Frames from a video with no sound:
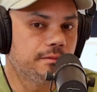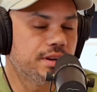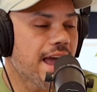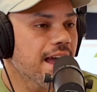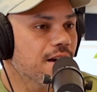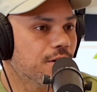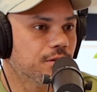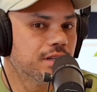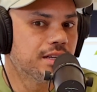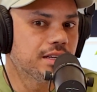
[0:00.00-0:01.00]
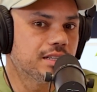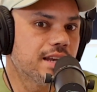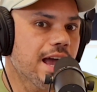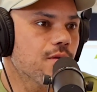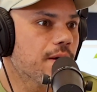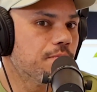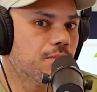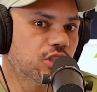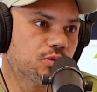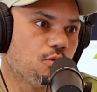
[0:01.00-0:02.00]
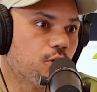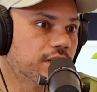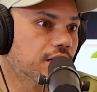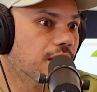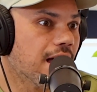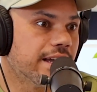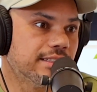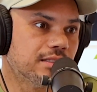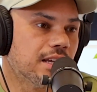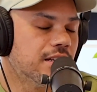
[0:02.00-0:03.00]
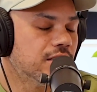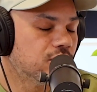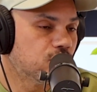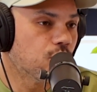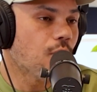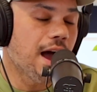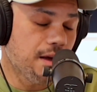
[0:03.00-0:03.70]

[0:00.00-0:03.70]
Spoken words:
Now I'm much more inclined to,